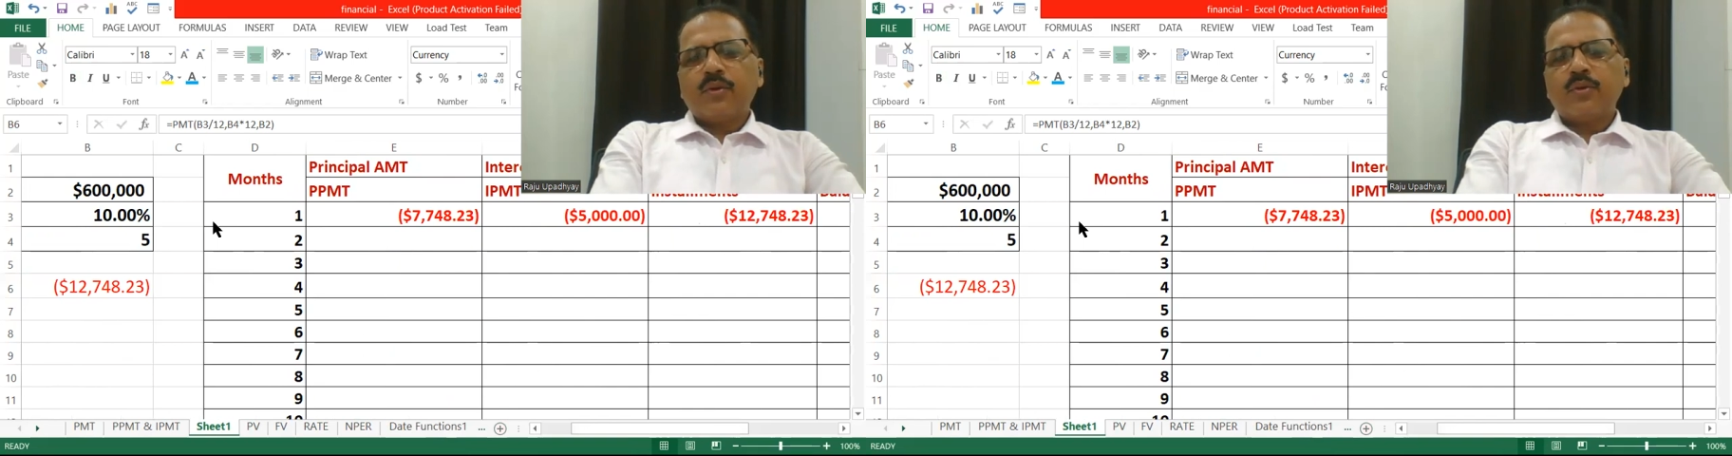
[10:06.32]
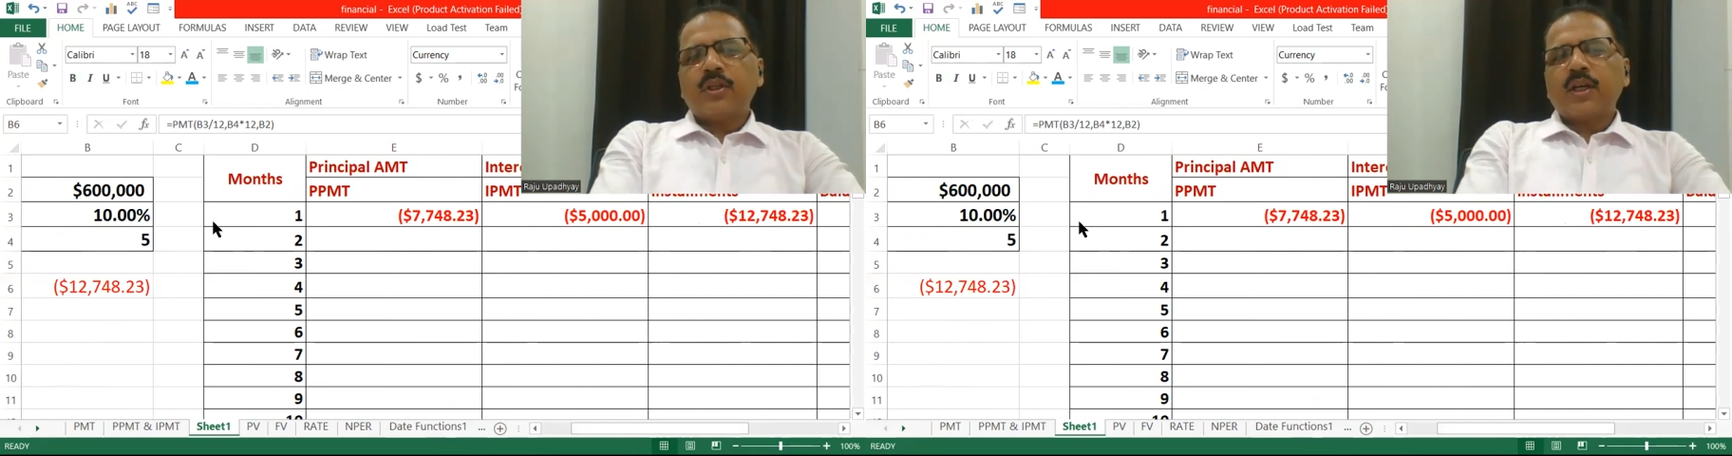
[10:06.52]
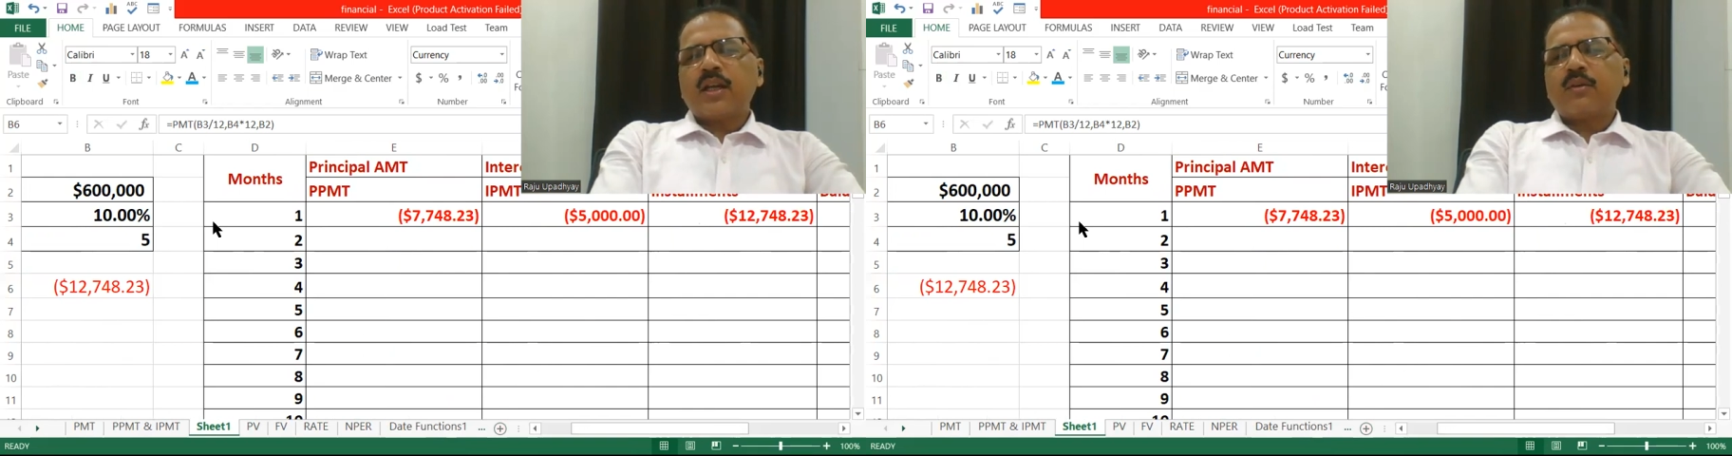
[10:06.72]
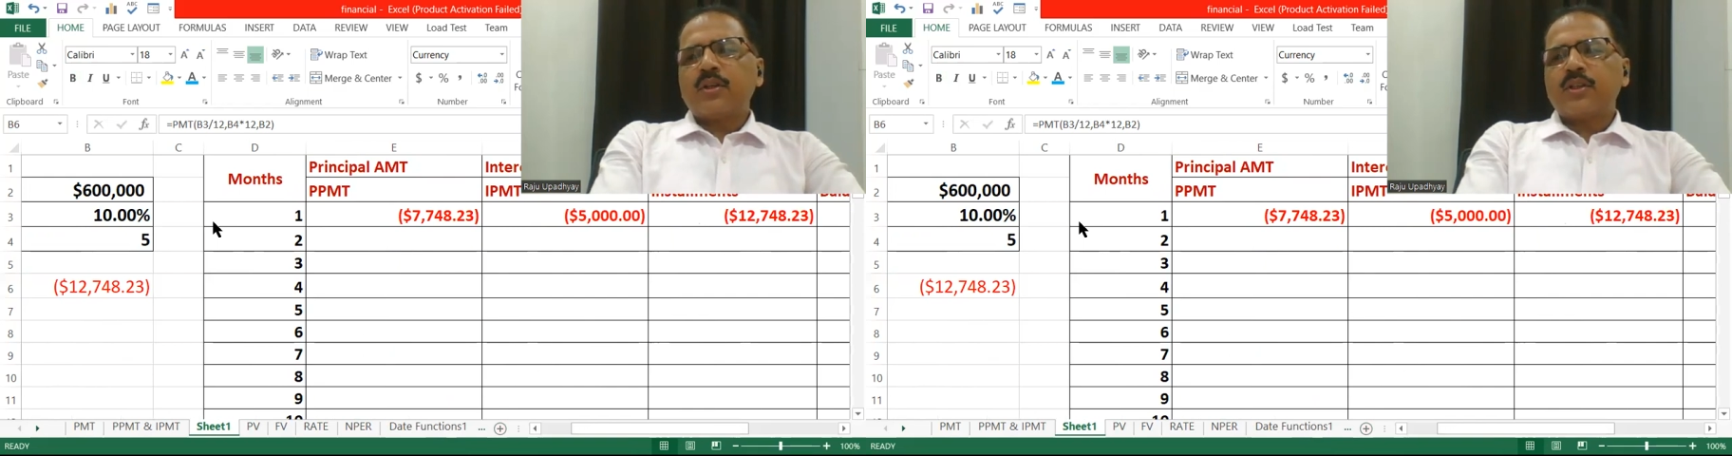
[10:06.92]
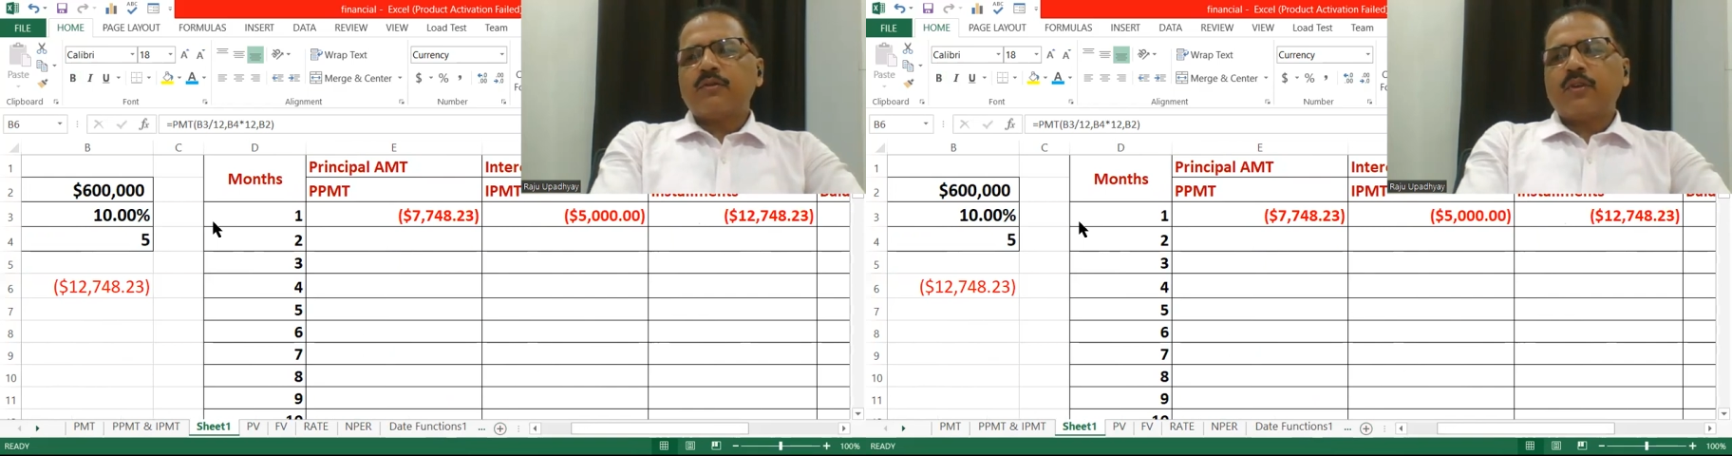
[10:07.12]
do the
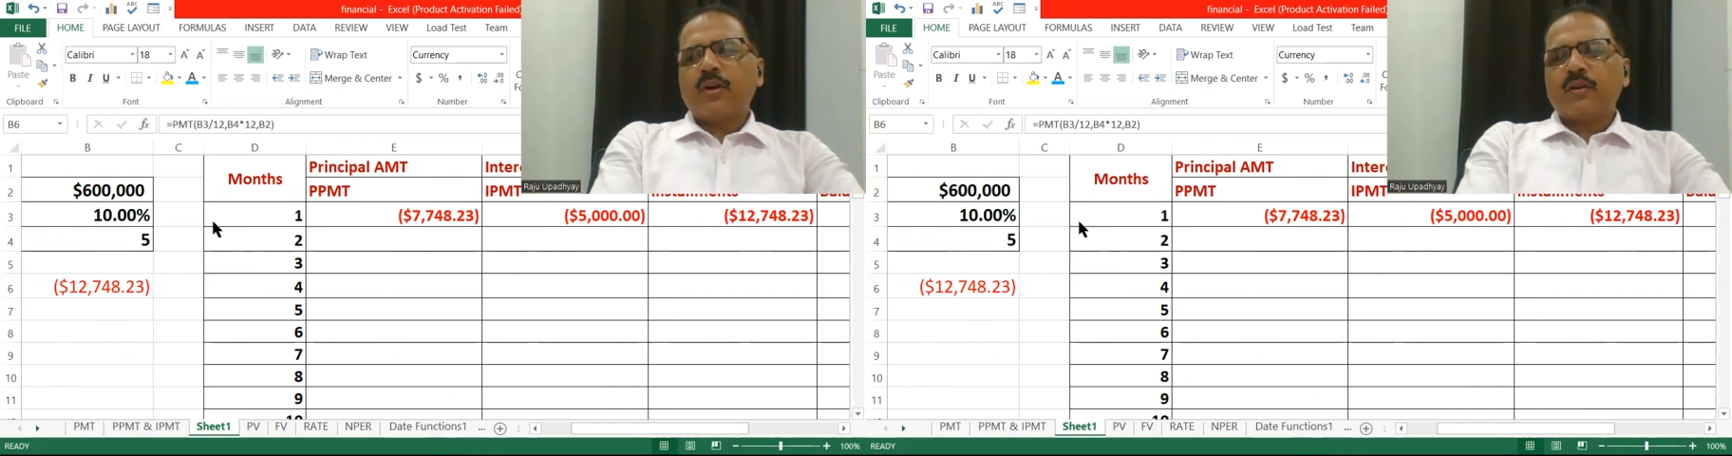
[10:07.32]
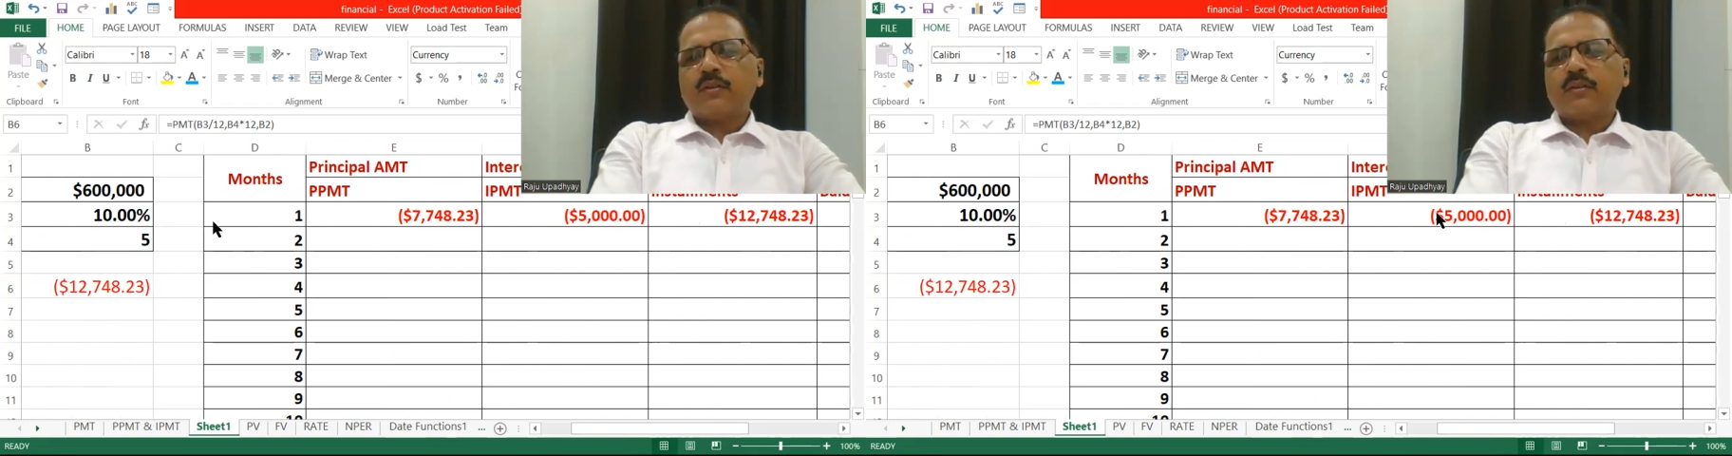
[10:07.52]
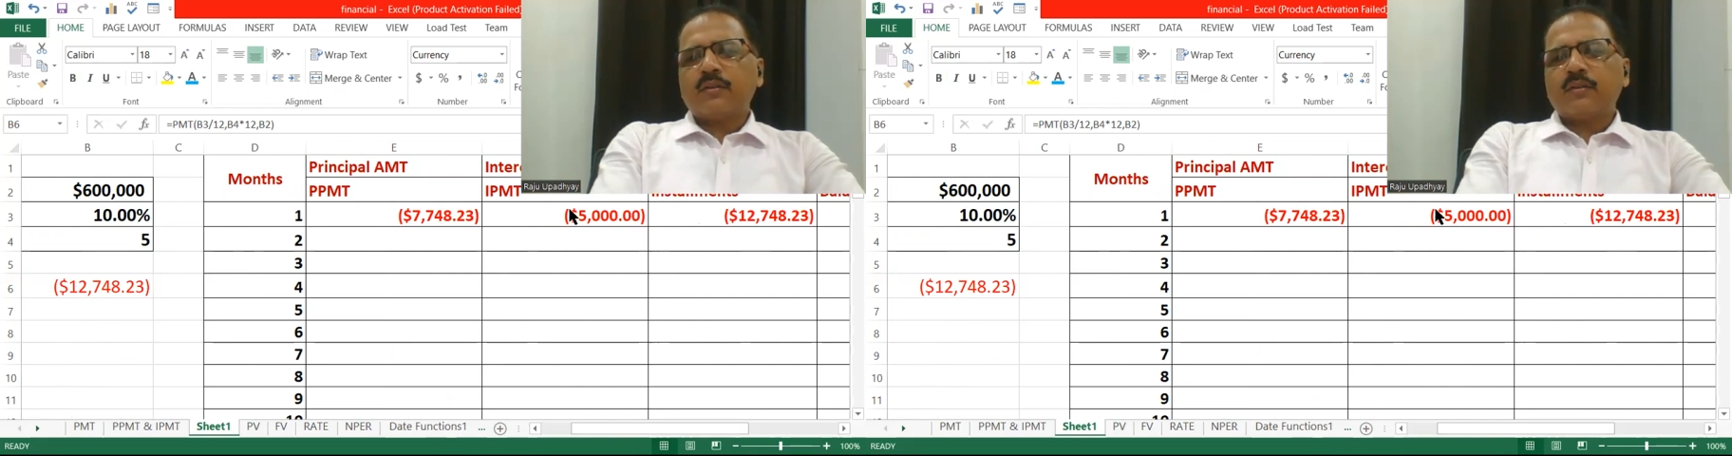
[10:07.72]
calculation for